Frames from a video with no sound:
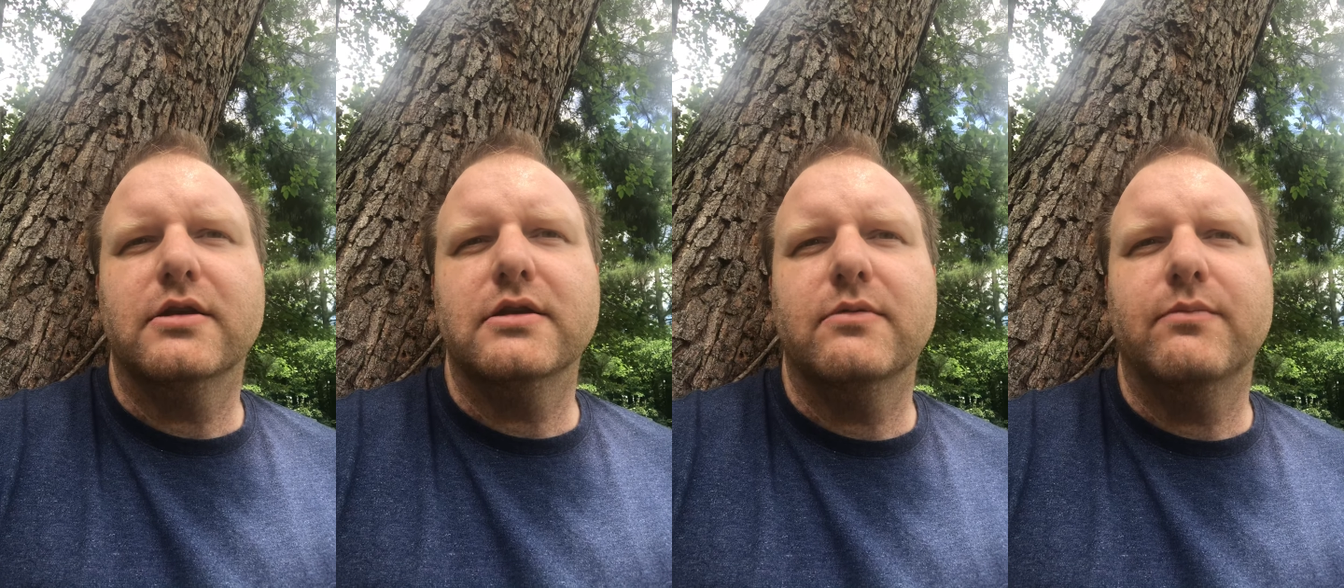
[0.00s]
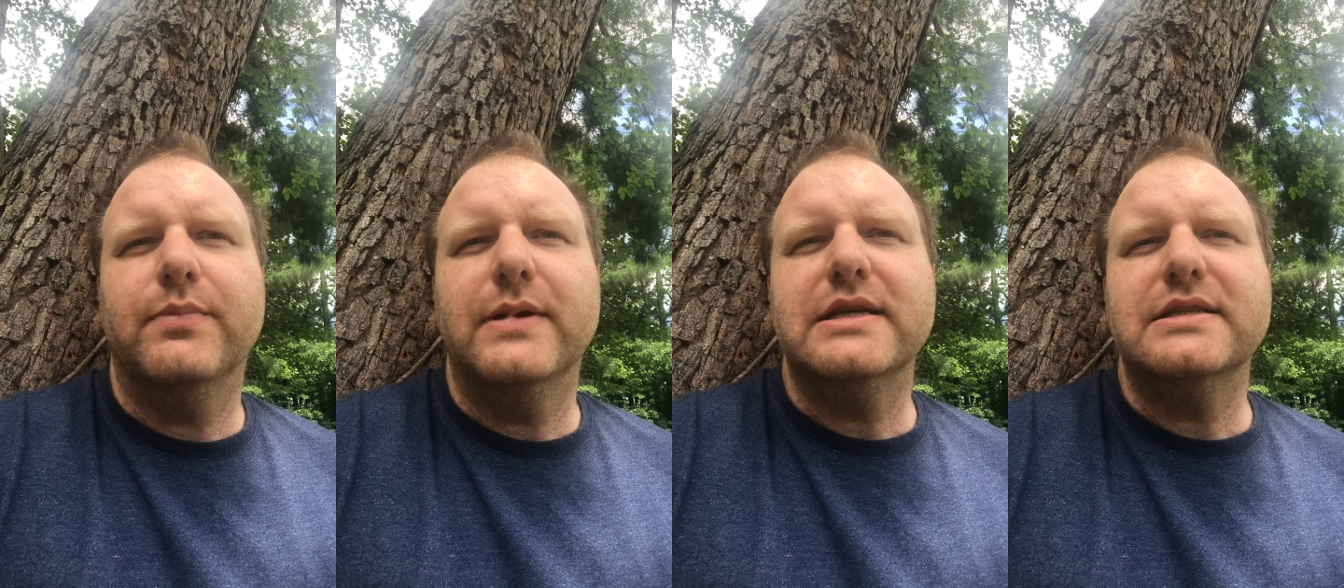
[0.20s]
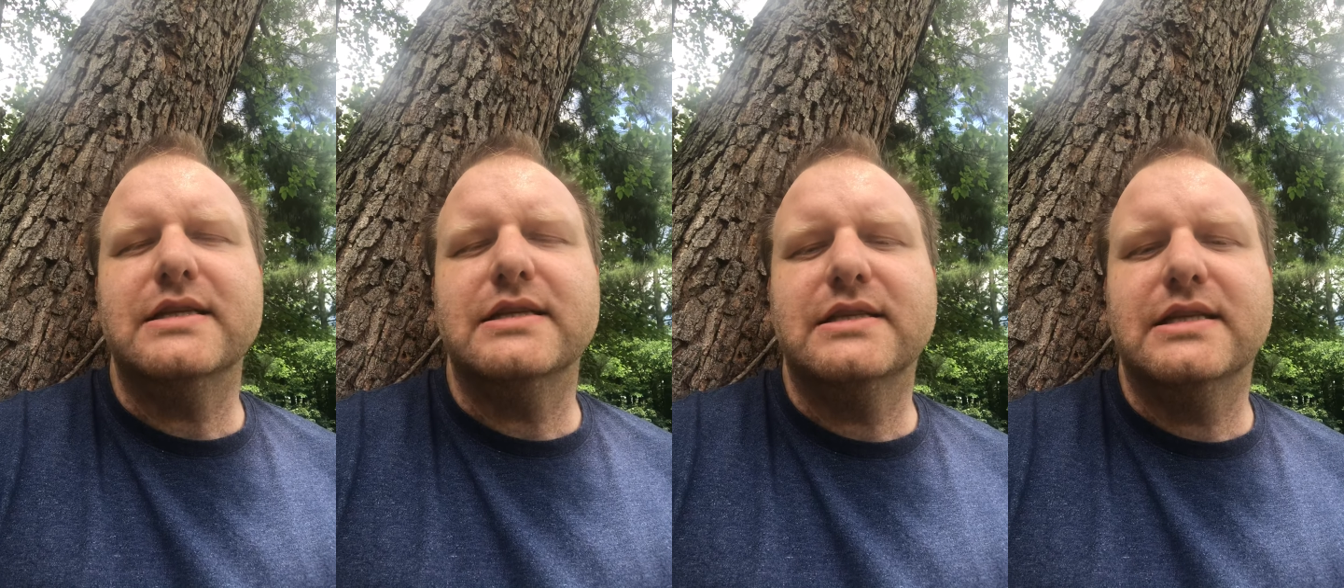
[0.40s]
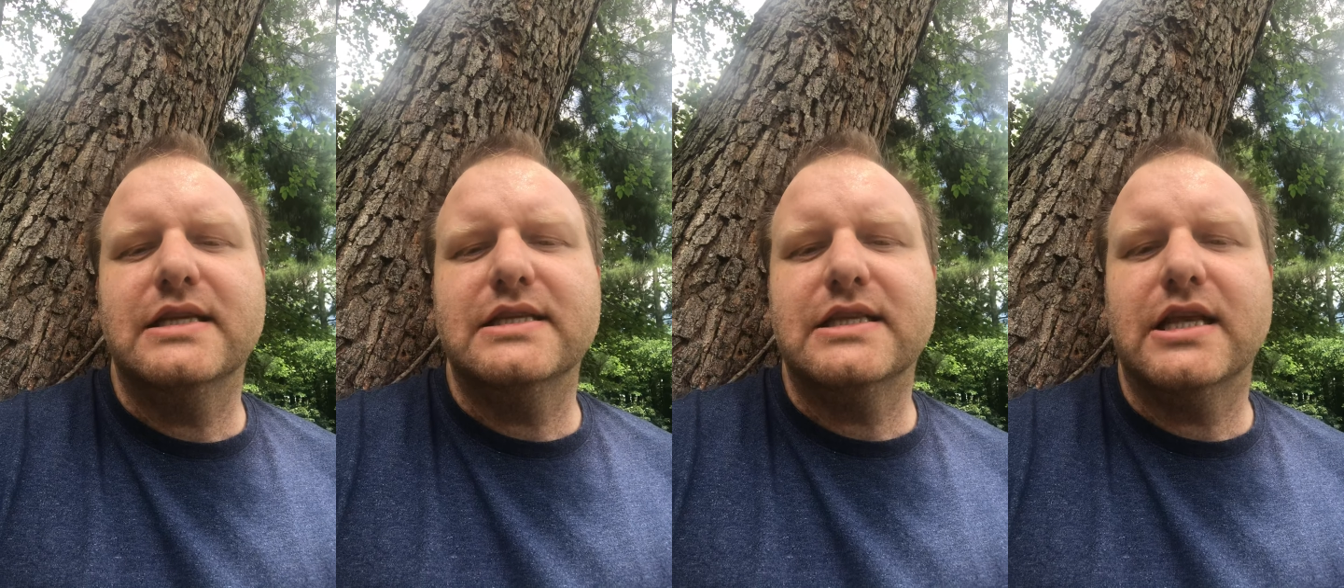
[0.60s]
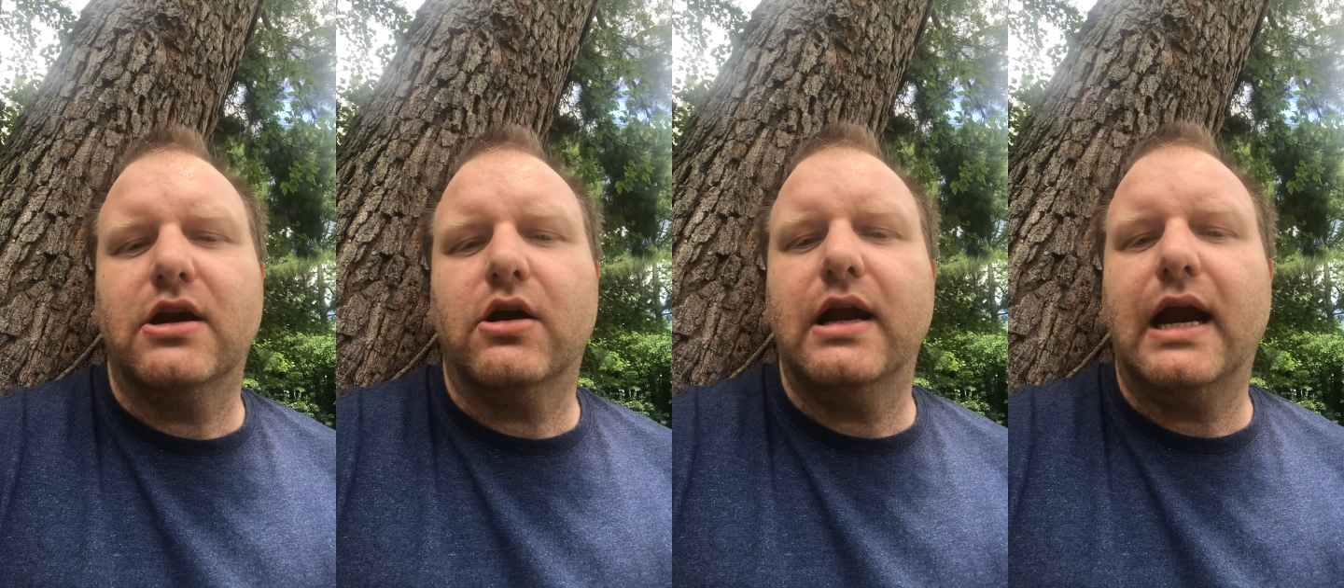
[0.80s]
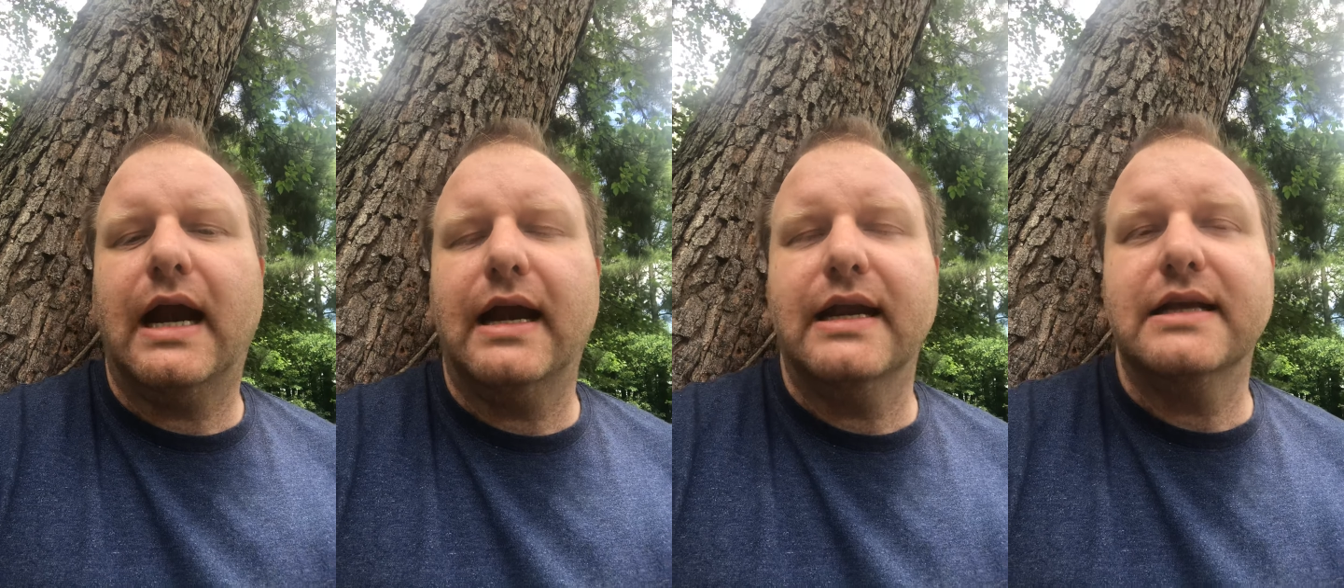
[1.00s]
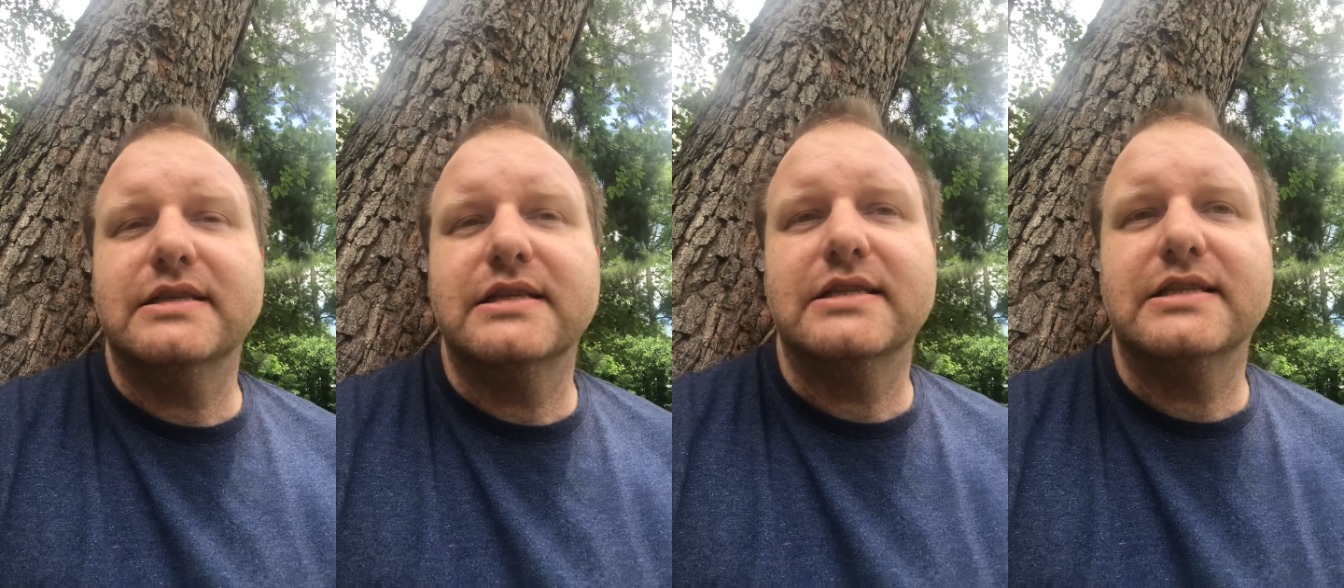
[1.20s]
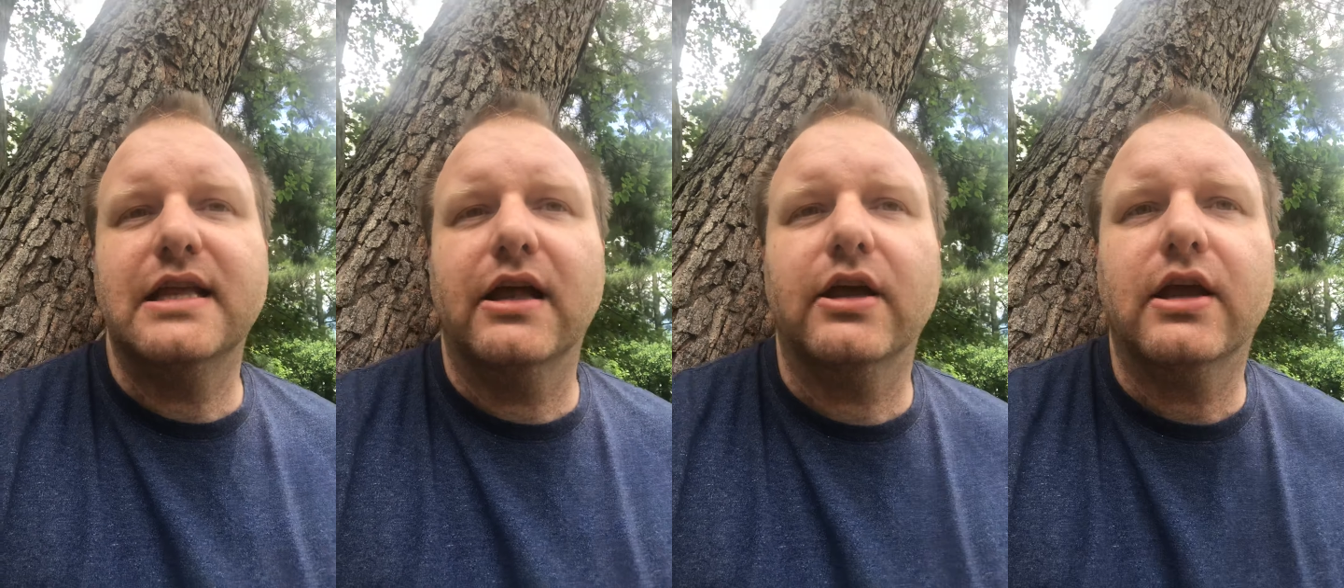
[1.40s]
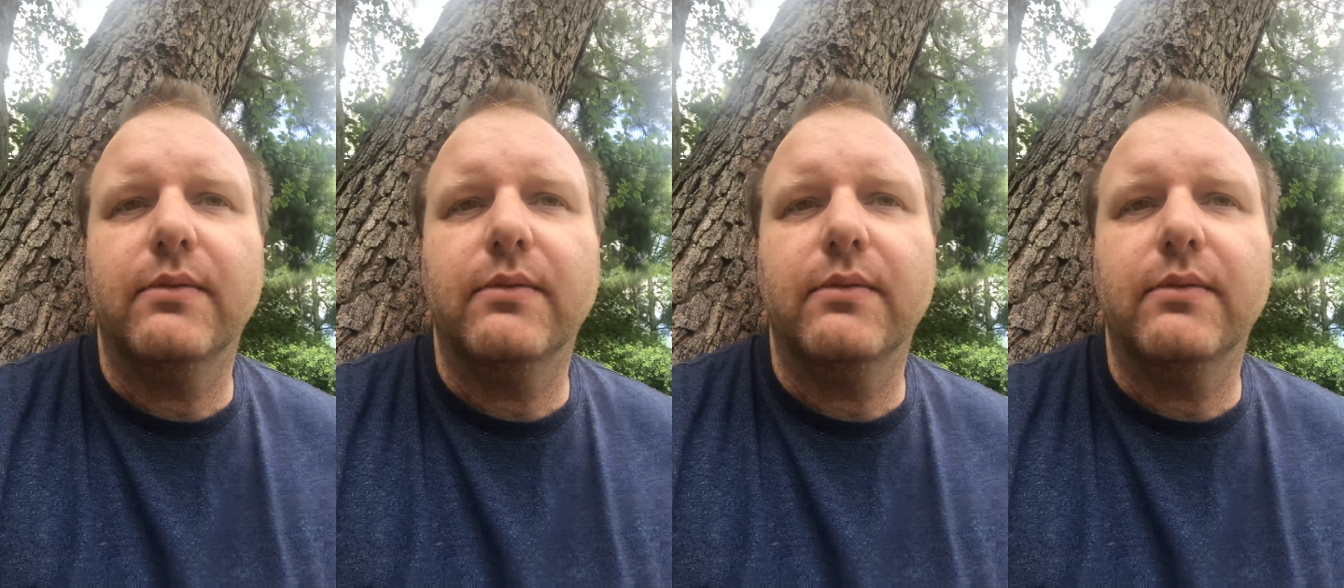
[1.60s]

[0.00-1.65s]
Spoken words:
businesses that are not necessarily